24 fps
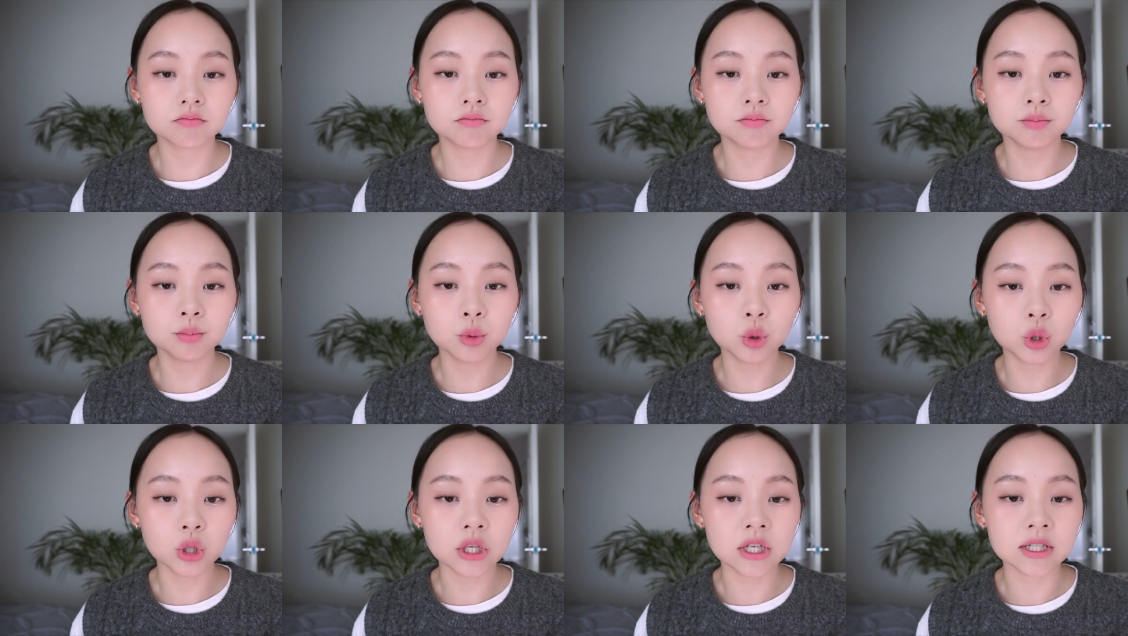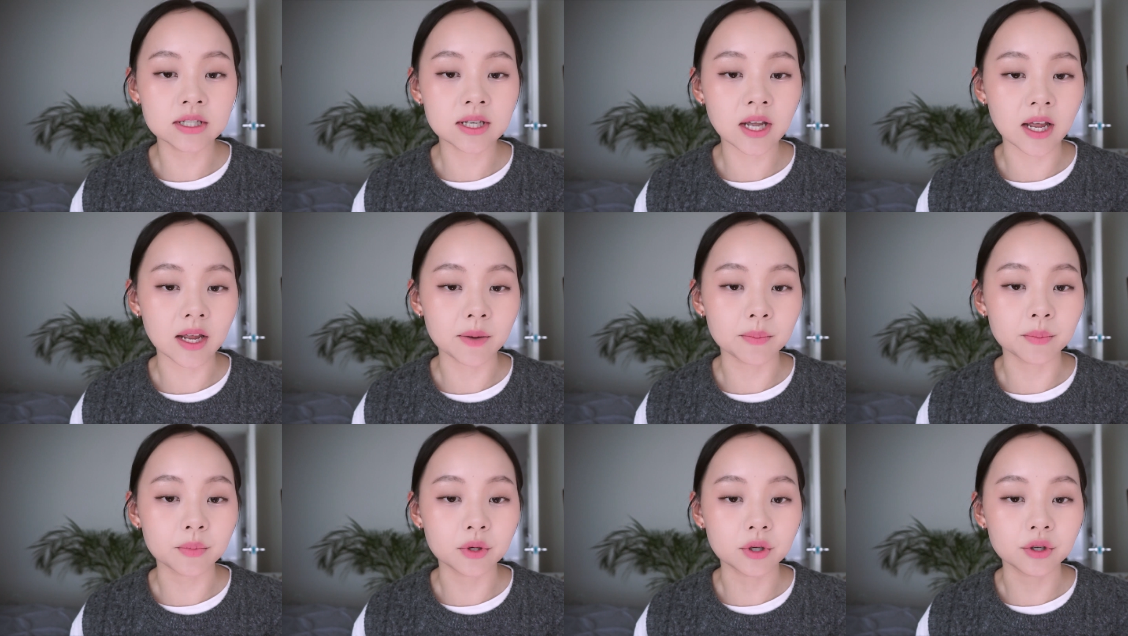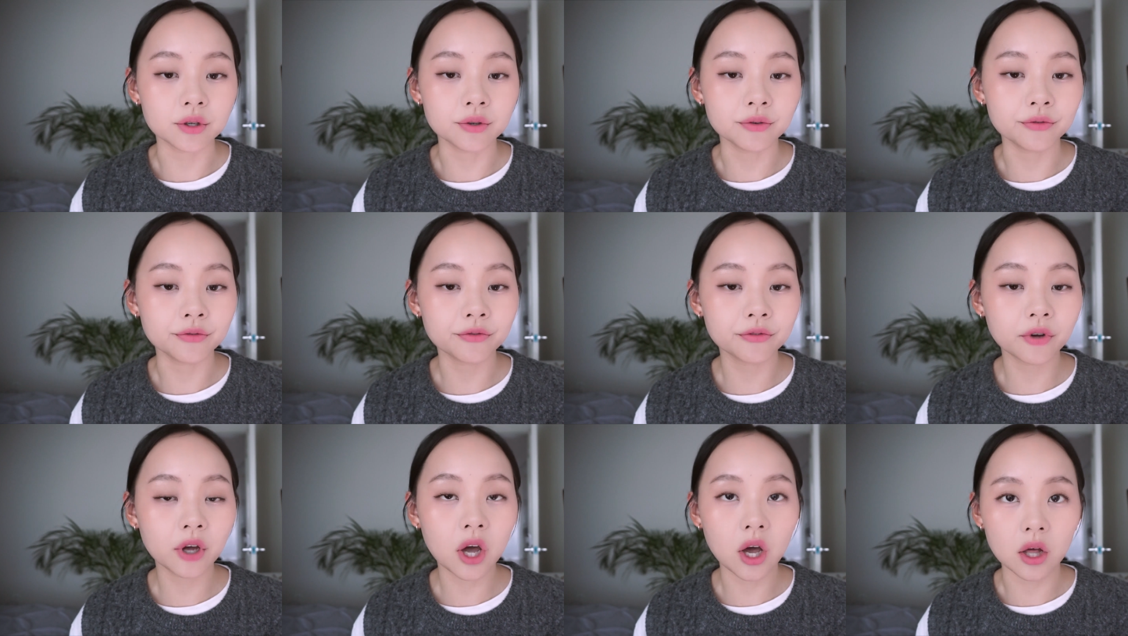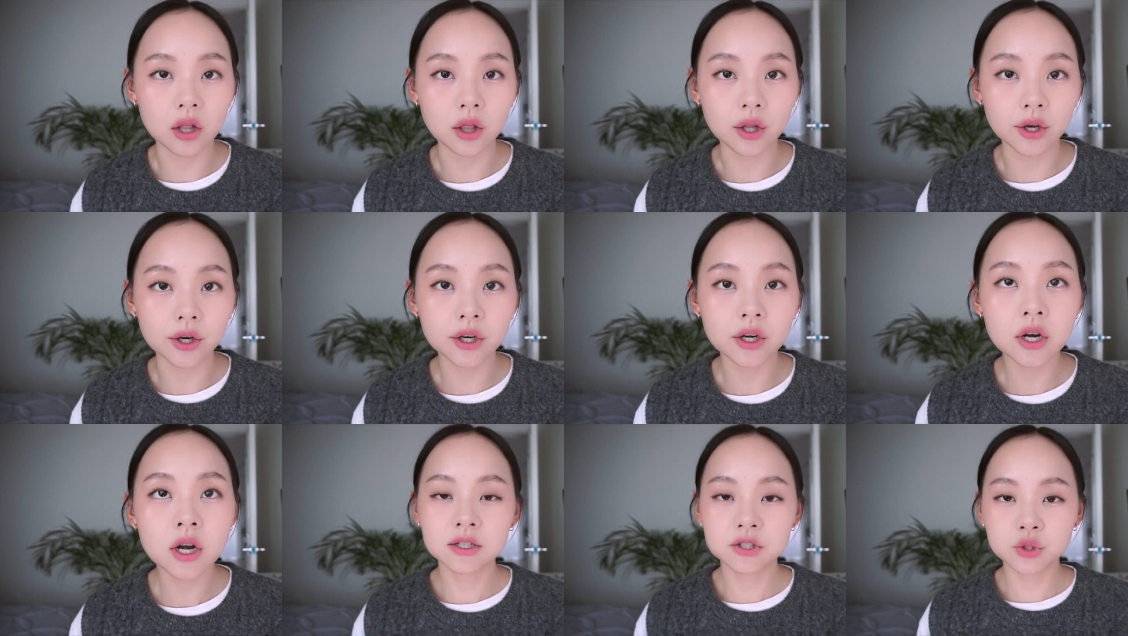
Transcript: mooly type of color.